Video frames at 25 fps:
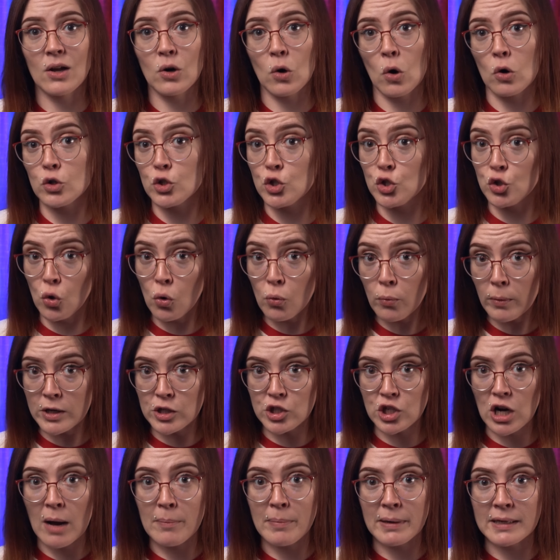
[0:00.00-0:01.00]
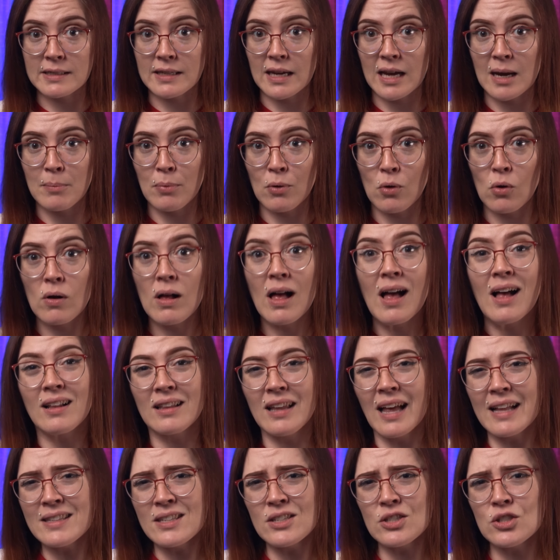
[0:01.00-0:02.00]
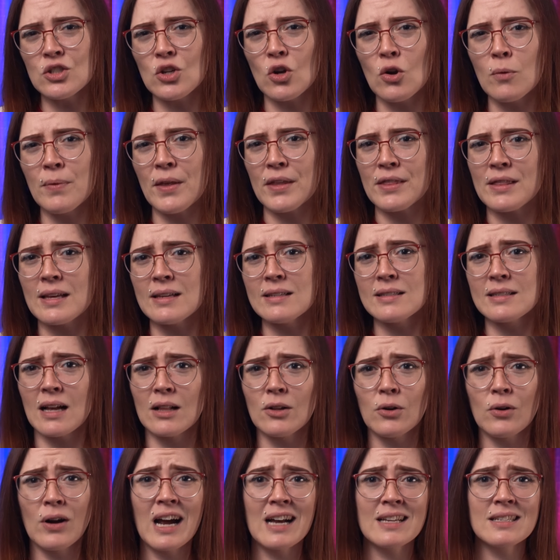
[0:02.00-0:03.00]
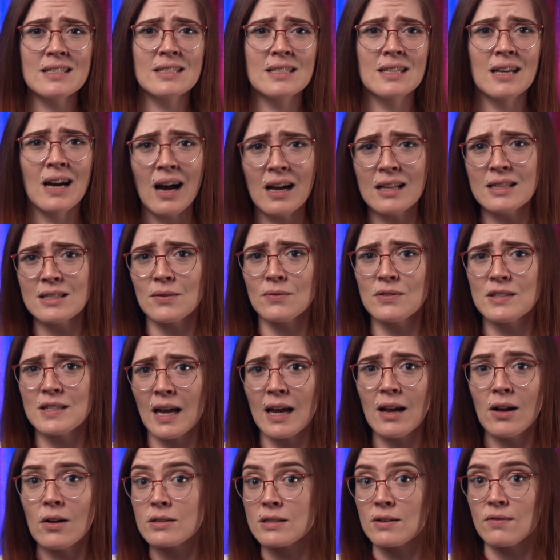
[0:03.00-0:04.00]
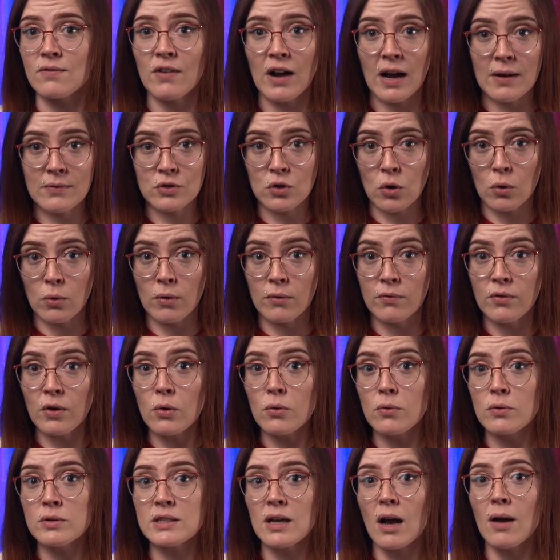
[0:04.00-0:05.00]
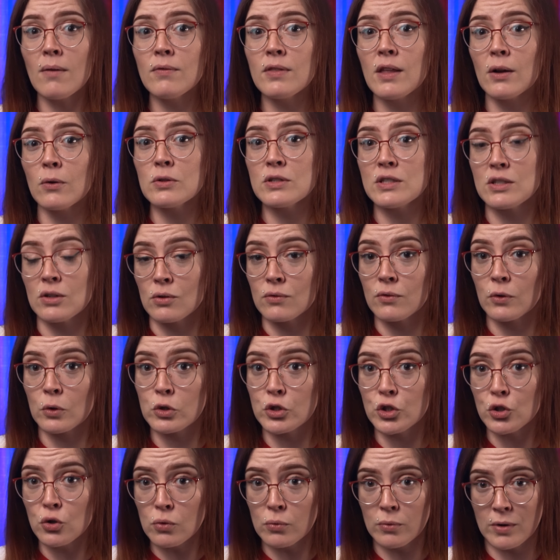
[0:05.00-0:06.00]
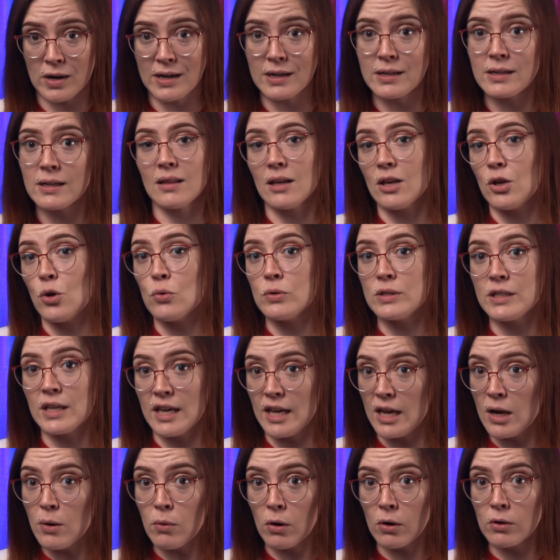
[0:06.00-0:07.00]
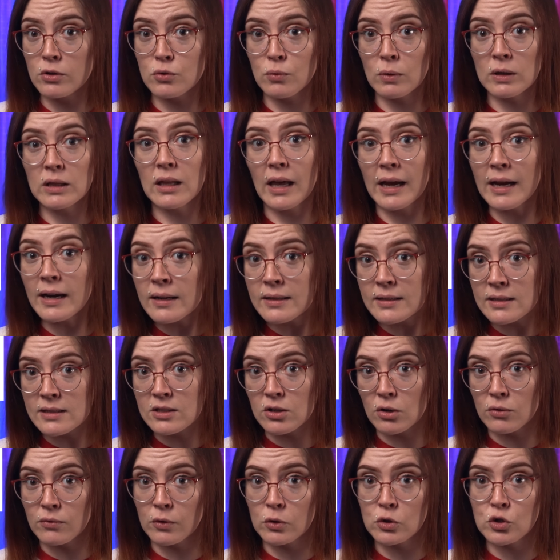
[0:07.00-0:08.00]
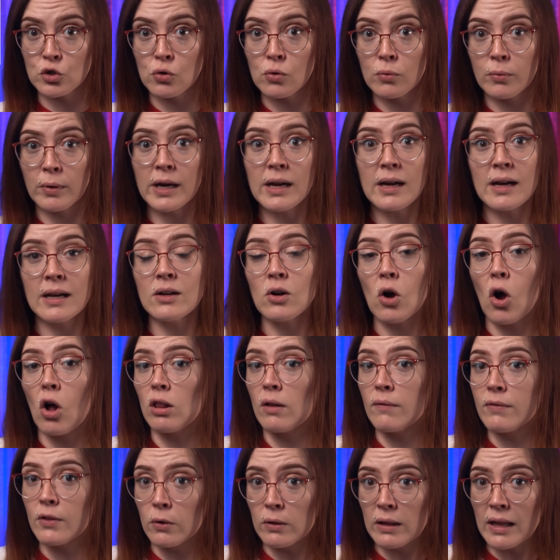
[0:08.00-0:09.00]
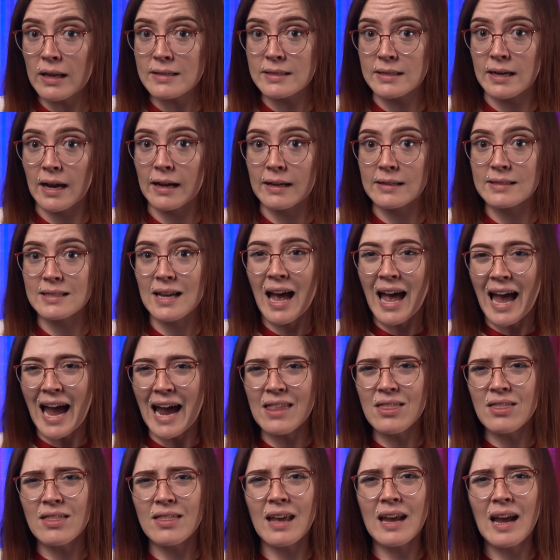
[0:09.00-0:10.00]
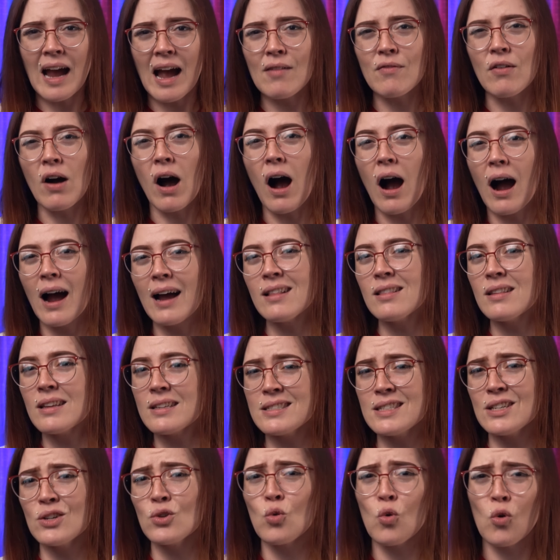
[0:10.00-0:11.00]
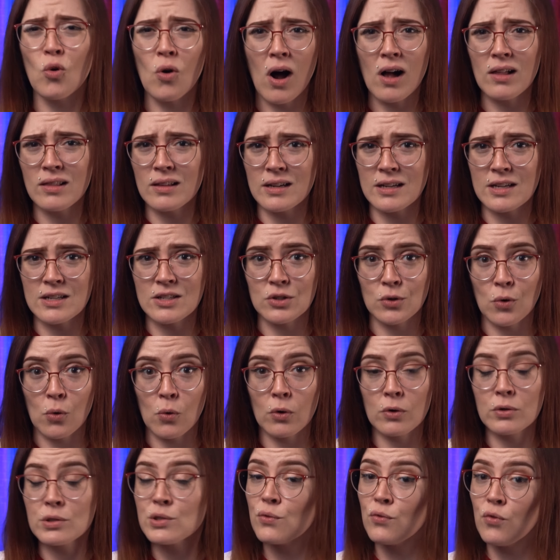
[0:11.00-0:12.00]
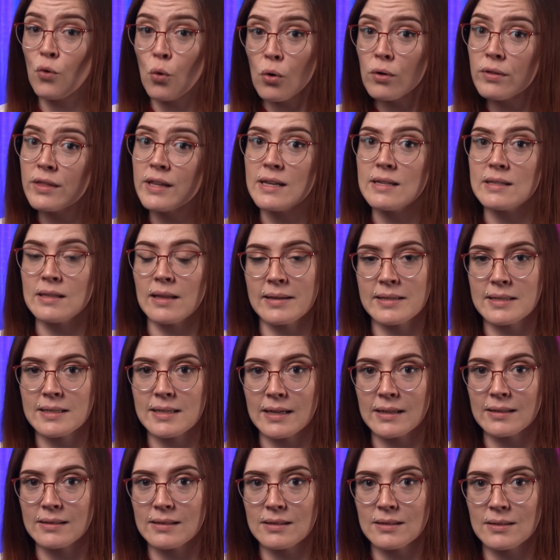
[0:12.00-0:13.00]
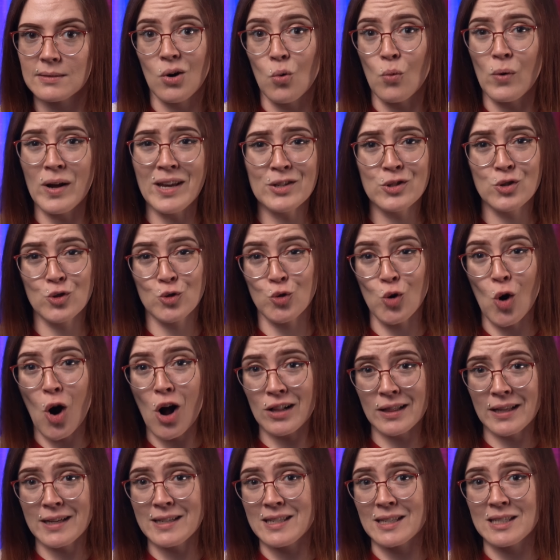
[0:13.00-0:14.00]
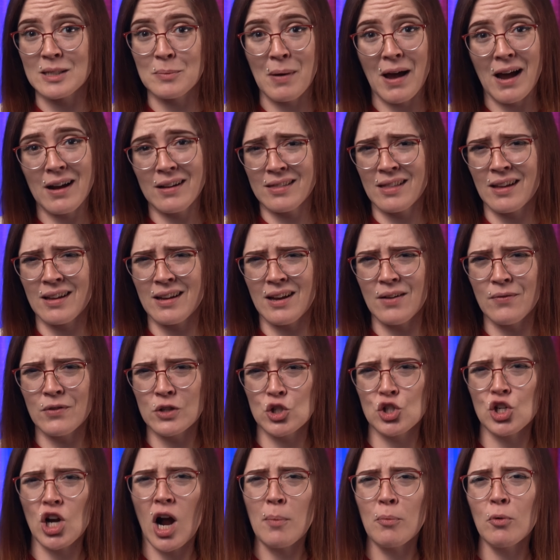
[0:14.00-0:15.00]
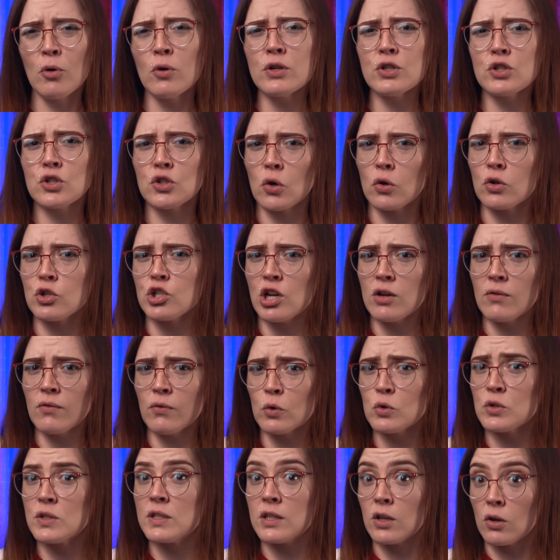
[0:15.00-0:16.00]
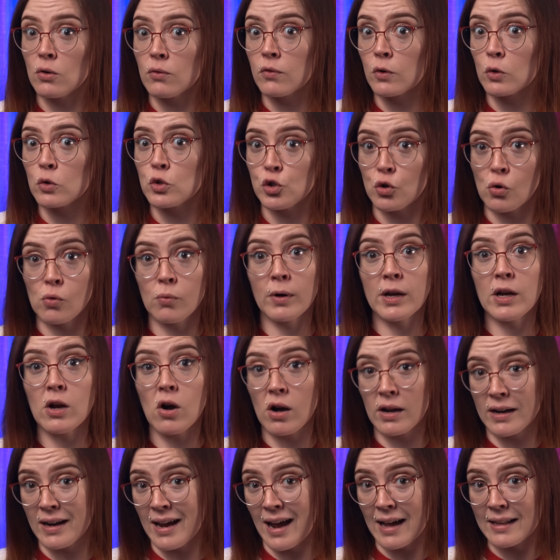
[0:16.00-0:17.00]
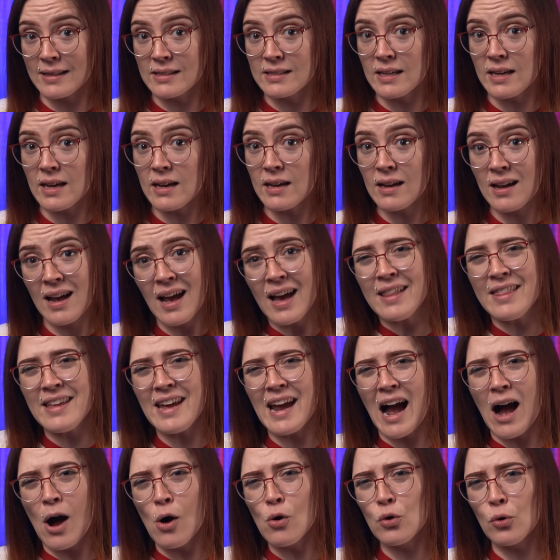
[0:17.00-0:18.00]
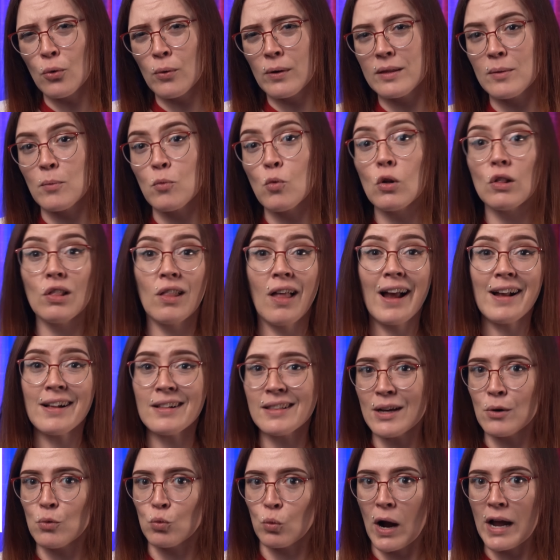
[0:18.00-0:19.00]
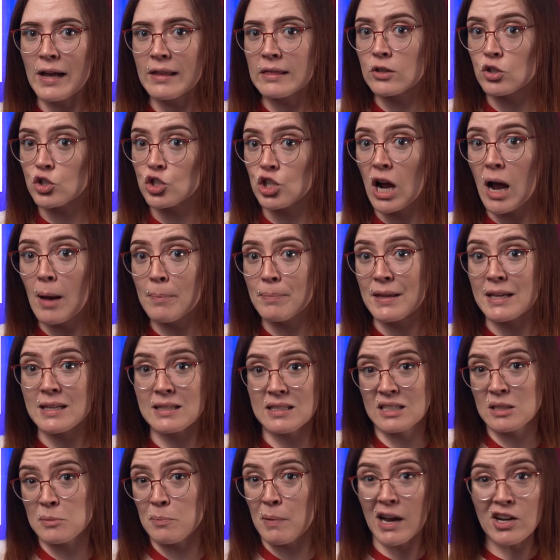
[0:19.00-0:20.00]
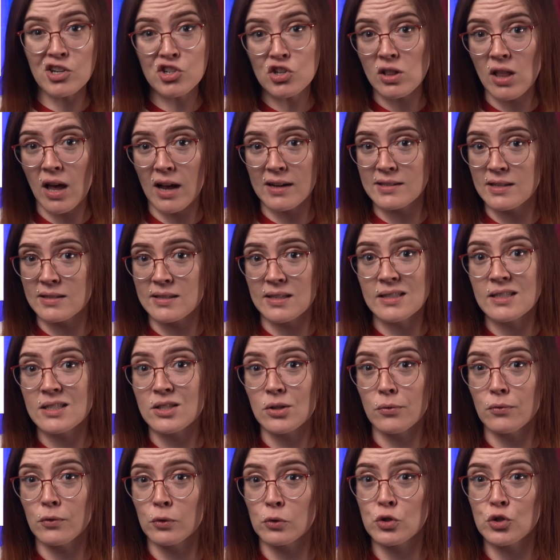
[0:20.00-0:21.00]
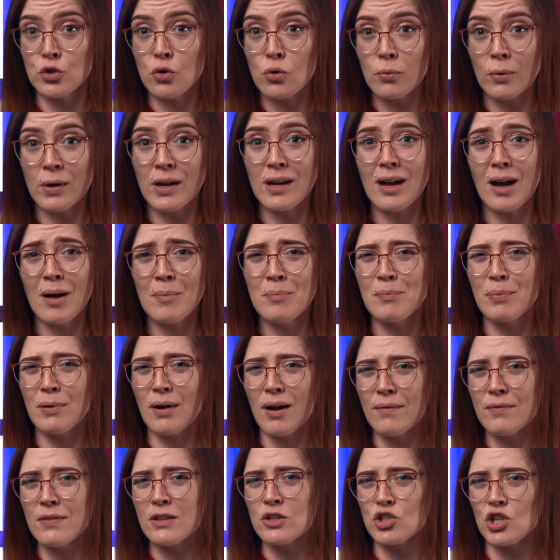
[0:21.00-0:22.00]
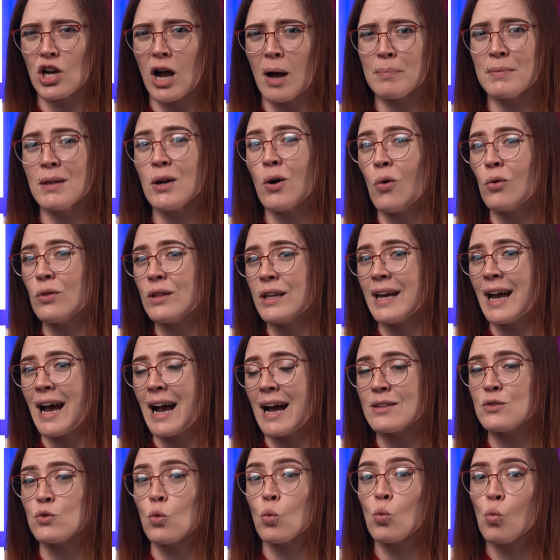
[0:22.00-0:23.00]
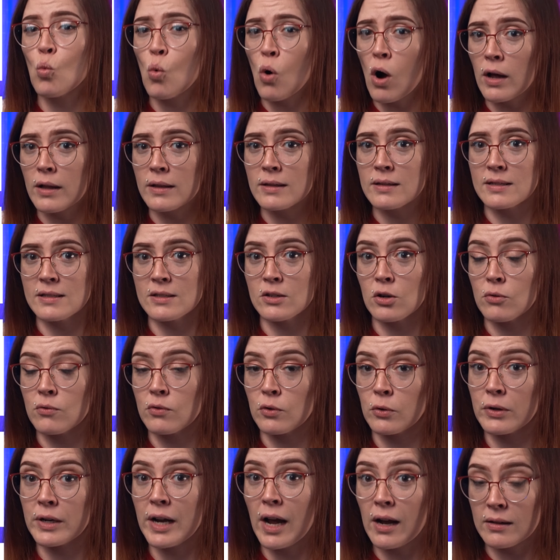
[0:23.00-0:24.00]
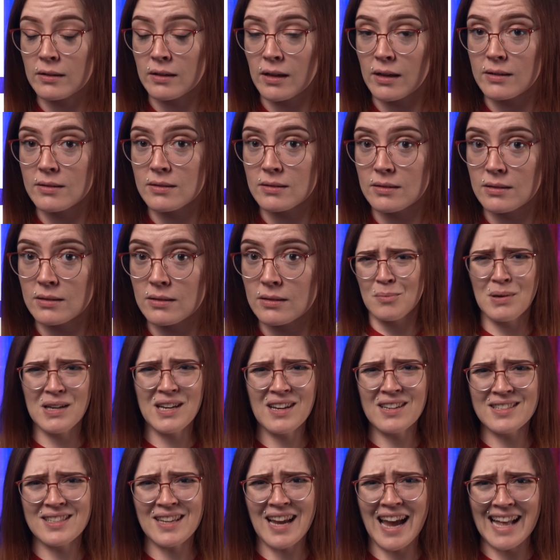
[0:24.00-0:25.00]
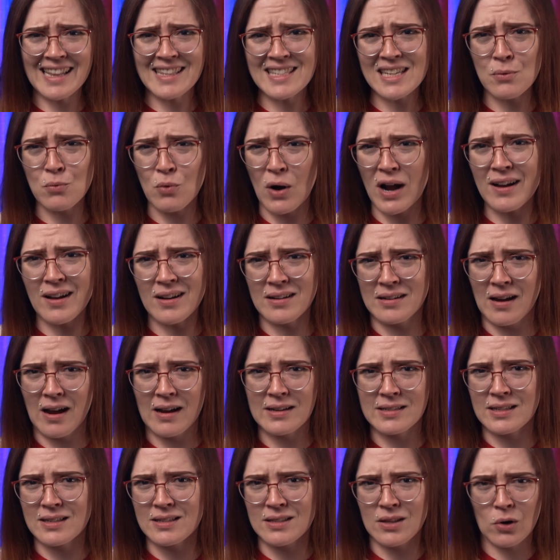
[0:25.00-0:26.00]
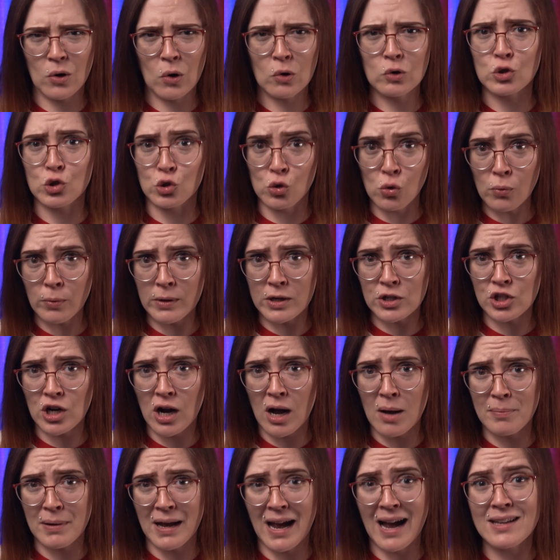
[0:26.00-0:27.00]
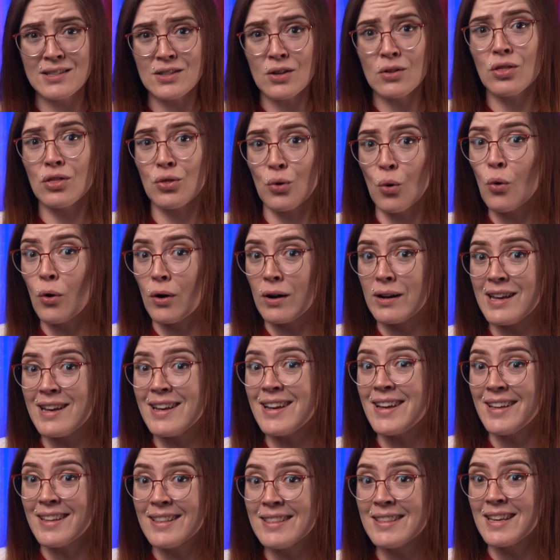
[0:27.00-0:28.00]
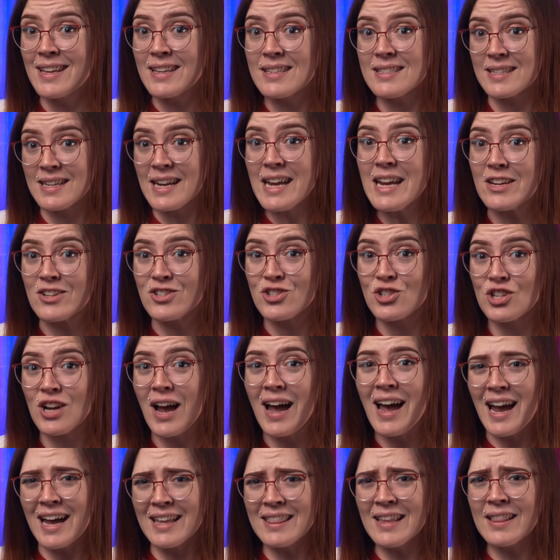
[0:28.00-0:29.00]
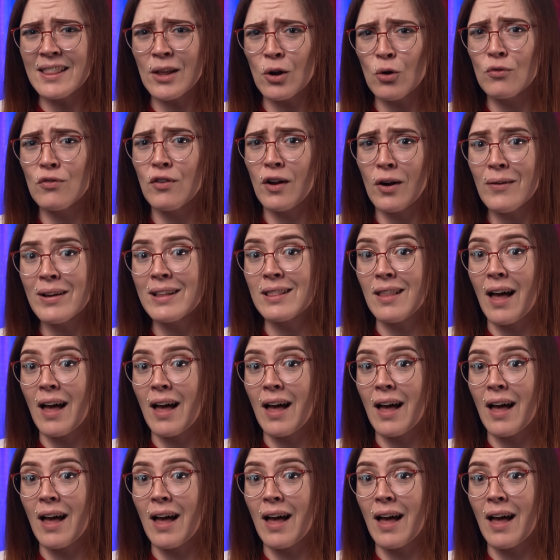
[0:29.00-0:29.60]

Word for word: In our jewelry shop example, let's assume that this seller has tons of sales and five star reviews of their silver jewelry. They use keywords related to silver jewelry in all of their listings, and they have high listing quality scores for these listings. We strongly suspect that if a shopper is searching for silver jewelry on Etsy, the algorithm will likely rank the shop that specializes in silver jewelry above the shop that only has one silver necklace. Because Etsy recognizes that our jewelry shop has authority in this niche, and that they're very